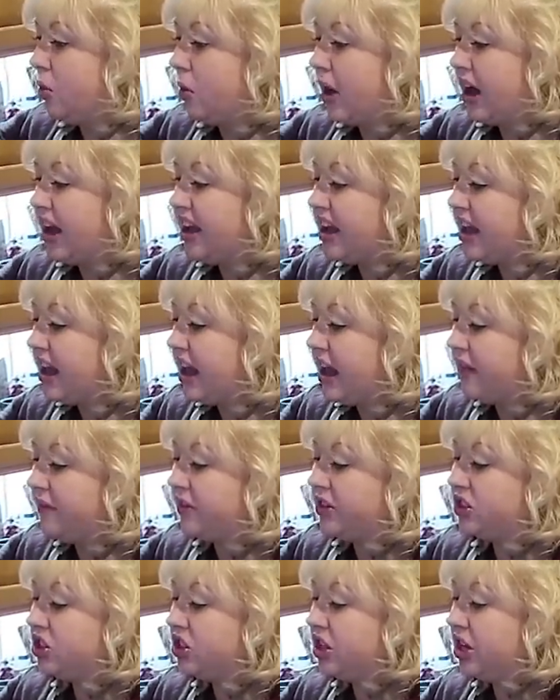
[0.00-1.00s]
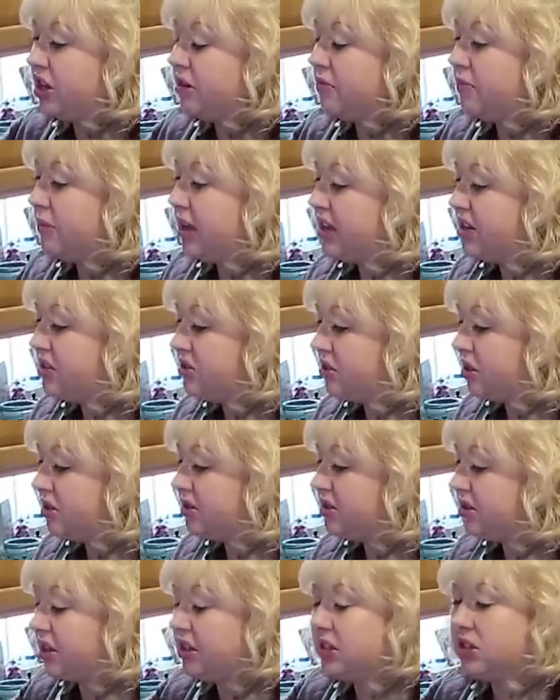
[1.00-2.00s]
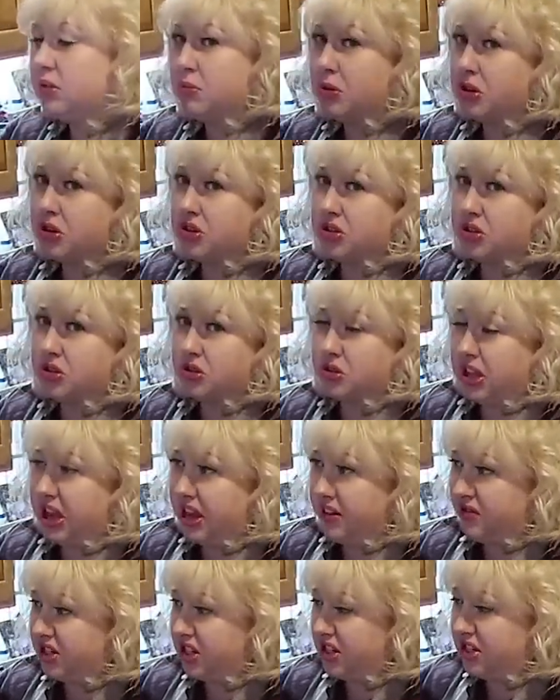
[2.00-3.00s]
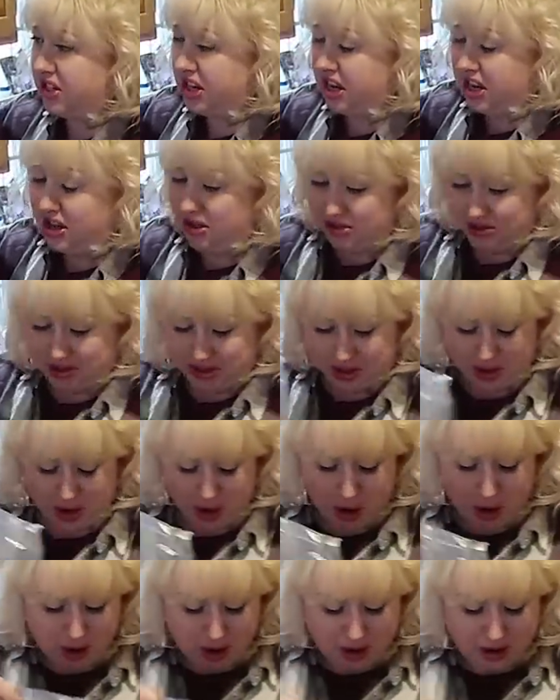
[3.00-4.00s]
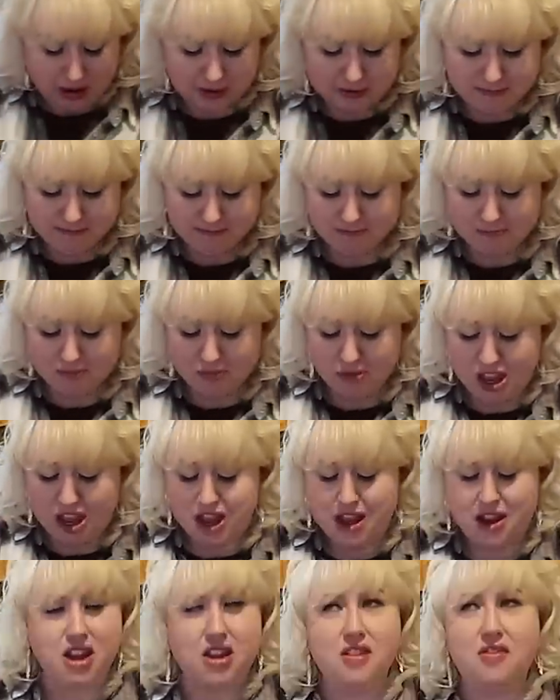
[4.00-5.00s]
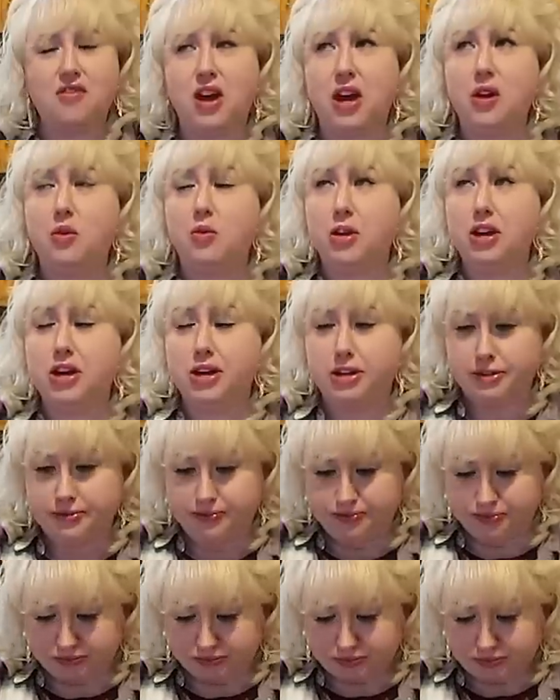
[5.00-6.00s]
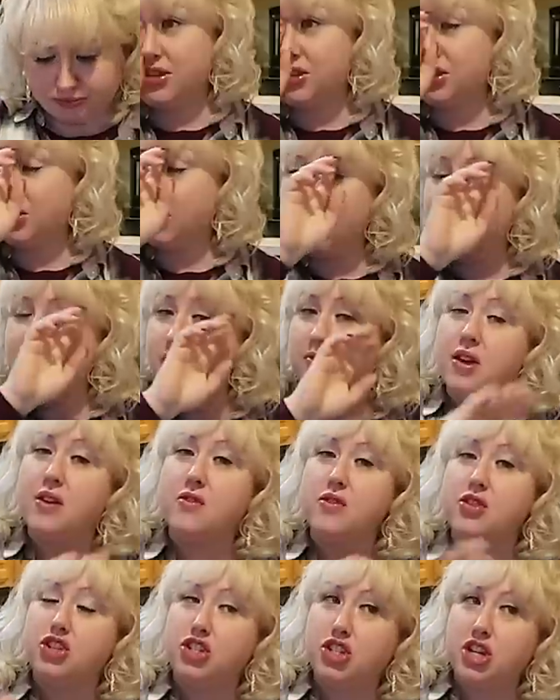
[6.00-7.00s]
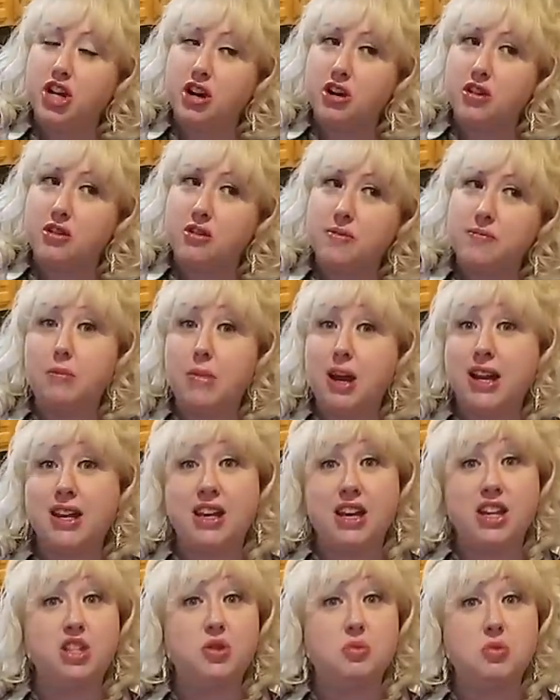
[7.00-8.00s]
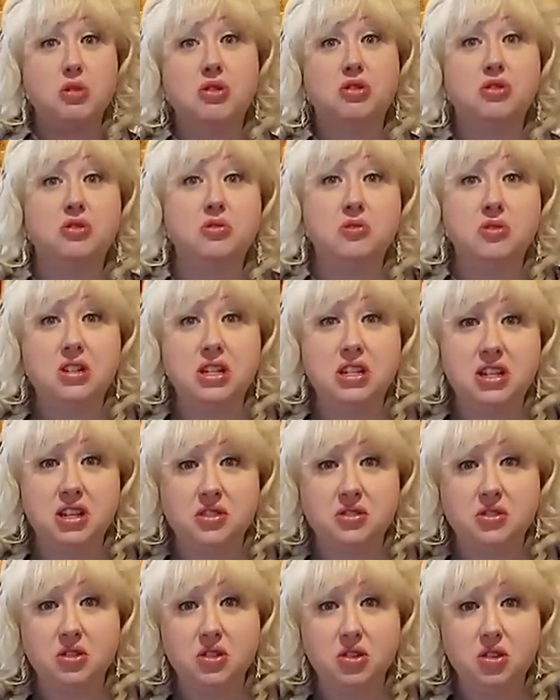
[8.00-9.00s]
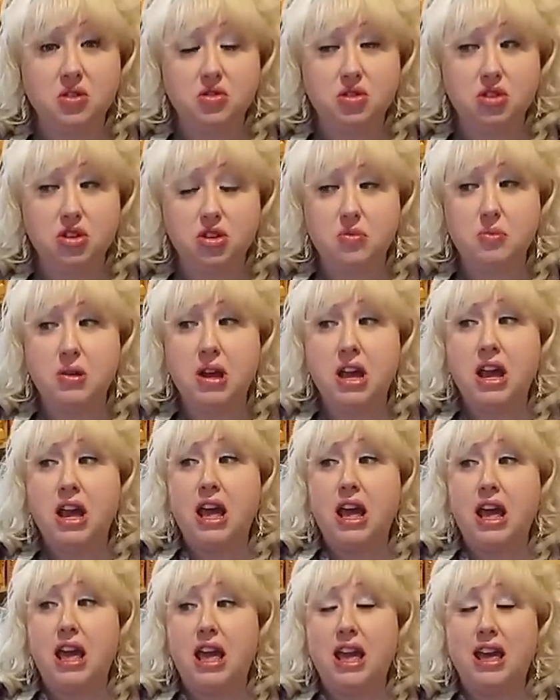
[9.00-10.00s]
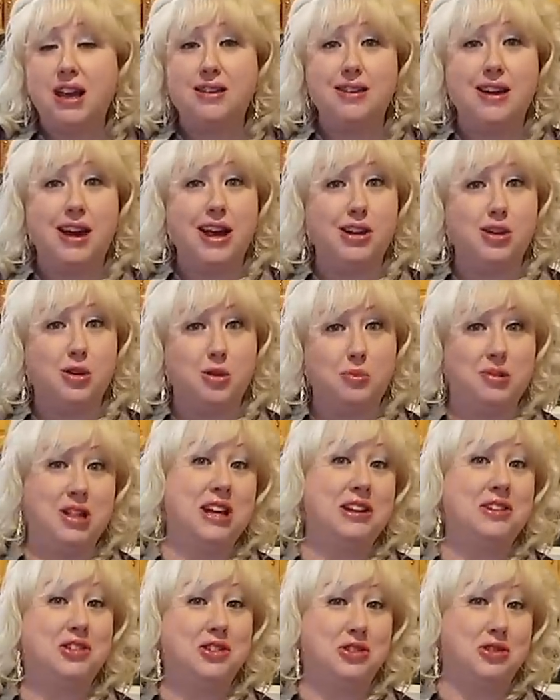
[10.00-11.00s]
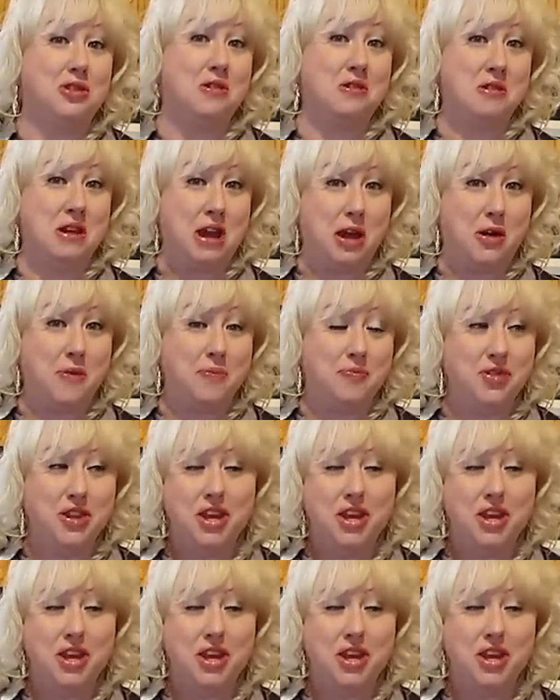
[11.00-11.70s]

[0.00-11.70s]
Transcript: why I haven't shared my adult son's personal life details and if I will. So I have never shared my kids' personal details on YouTube, and I don't plan to start now.